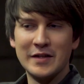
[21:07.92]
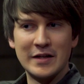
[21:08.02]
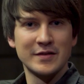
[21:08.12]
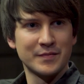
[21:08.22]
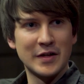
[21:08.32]
and
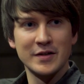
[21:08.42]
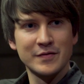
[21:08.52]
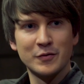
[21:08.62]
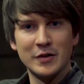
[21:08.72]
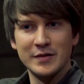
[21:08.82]
that is
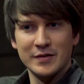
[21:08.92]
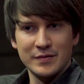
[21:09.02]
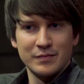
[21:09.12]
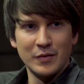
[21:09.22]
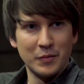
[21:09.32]
for
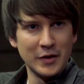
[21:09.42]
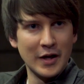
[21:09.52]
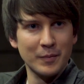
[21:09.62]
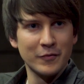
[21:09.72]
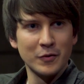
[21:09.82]
us what we
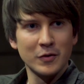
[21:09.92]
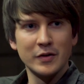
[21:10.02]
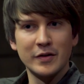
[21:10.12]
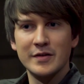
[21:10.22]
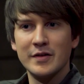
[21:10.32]
aim for,
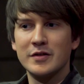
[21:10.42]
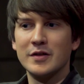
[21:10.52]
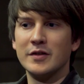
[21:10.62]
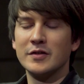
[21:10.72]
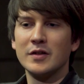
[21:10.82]
and that's not
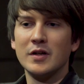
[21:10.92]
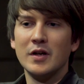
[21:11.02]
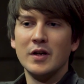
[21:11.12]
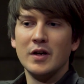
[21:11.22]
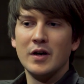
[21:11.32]
changing.
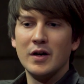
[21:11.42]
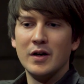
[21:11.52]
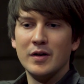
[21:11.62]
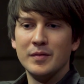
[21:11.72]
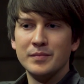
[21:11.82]

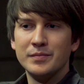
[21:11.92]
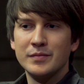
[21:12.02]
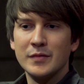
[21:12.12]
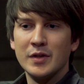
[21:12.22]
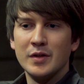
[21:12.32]

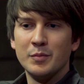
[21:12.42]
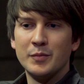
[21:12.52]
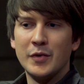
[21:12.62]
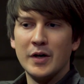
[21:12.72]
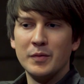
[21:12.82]

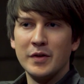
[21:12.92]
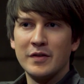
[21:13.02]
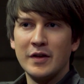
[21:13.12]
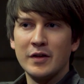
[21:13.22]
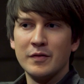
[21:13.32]
But we
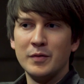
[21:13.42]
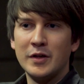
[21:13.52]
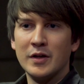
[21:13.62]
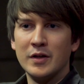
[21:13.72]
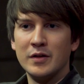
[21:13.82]
think if we
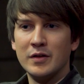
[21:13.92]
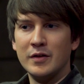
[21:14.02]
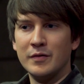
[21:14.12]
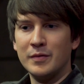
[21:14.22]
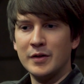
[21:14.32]

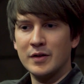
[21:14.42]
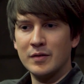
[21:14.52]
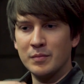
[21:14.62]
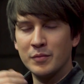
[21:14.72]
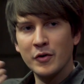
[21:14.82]

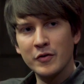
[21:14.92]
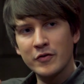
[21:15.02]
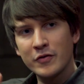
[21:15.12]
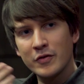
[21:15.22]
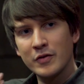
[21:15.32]
can
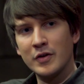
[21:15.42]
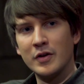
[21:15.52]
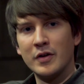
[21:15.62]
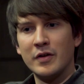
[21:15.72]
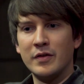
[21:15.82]
push
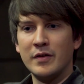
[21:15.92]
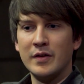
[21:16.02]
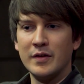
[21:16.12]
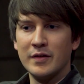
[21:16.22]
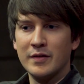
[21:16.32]

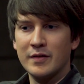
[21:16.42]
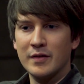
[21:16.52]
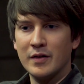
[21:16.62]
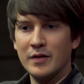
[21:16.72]
these